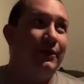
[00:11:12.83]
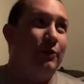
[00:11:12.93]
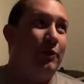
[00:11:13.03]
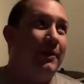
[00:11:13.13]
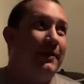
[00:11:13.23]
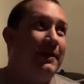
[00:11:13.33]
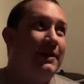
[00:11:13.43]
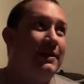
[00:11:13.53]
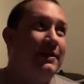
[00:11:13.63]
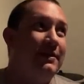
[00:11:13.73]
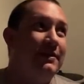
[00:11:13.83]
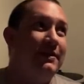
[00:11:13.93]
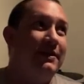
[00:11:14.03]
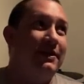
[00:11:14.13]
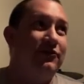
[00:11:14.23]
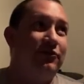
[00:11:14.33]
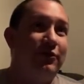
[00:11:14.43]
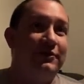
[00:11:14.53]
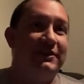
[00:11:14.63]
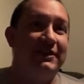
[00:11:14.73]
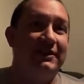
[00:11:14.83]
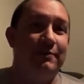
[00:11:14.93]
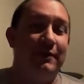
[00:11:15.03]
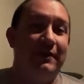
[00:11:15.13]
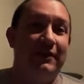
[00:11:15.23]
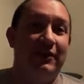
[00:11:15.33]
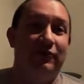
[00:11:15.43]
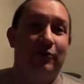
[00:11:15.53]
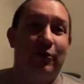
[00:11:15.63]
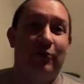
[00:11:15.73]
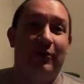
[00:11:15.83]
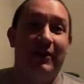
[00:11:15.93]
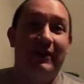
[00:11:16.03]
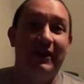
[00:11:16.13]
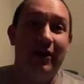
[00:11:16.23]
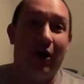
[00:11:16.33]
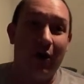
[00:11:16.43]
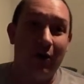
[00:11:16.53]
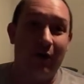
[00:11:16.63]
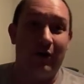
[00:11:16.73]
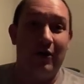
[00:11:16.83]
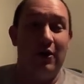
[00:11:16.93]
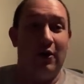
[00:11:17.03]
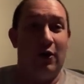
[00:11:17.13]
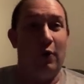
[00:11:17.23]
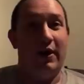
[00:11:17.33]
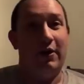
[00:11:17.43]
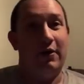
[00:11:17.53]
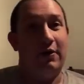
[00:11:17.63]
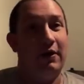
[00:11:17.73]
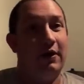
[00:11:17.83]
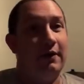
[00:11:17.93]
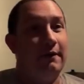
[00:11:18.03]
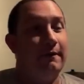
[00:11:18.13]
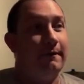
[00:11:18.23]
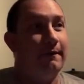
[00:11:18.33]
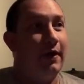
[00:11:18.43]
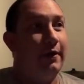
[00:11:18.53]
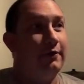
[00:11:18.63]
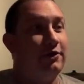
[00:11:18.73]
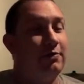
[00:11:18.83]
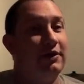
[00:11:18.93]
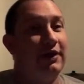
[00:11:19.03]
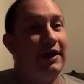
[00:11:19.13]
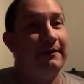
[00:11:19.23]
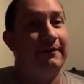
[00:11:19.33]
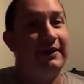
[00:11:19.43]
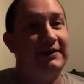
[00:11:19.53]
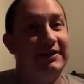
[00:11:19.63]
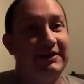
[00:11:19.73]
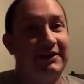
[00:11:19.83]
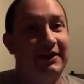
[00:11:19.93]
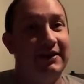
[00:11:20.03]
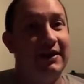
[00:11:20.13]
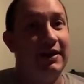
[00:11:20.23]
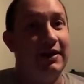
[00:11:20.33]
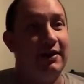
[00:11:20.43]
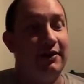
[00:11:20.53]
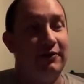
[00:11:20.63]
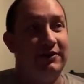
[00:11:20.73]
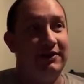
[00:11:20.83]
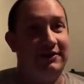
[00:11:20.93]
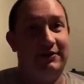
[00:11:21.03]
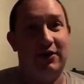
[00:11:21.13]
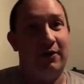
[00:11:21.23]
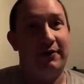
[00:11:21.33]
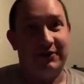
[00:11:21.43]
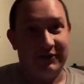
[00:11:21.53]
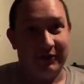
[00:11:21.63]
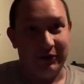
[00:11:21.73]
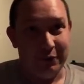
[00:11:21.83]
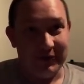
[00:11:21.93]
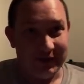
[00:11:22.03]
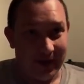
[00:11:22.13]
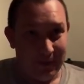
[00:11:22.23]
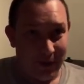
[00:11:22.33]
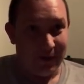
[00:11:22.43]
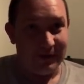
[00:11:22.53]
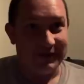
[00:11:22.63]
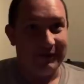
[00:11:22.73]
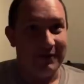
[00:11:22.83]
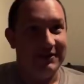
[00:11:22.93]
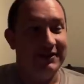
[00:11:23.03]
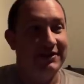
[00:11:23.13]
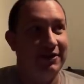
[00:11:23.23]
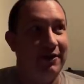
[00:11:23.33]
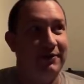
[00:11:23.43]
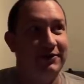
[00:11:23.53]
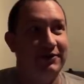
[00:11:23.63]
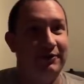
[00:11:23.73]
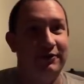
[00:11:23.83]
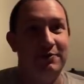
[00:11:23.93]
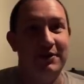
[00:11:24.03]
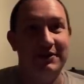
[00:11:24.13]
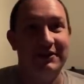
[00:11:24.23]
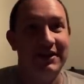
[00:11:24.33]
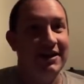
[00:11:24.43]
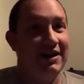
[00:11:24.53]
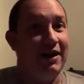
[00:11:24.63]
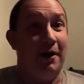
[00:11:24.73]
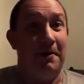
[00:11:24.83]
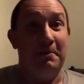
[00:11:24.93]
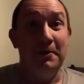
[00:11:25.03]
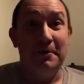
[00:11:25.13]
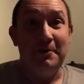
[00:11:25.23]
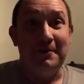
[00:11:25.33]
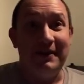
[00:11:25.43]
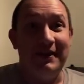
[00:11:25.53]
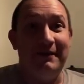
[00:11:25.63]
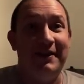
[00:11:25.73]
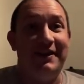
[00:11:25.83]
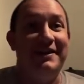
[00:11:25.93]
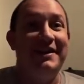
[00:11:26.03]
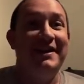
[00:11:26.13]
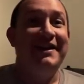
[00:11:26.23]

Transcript: within the control system, within the control grid, that are aware of other human life existing. Are there still humans on Mars, for instance? Are there still humans on the moon, even?